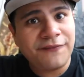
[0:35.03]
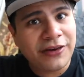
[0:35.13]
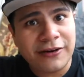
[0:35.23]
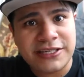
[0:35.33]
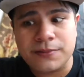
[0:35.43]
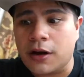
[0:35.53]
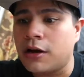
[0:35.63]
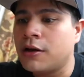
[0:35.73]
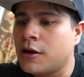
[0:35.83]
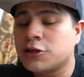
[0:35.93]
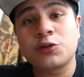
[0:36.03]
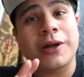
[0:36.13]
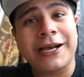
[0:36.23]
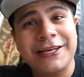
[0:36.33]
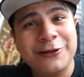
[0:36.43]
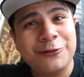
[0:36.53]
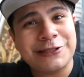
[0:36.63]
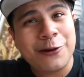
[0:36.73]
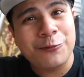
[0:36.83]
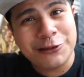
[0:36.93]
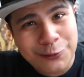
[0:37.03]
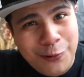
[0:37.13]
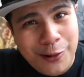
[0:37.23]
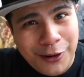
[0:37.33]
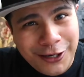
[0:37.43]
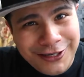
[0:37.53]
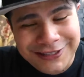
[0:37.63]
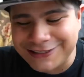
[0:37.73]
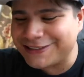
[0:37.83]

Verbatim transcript: Very small. So what I did was I went to Walmart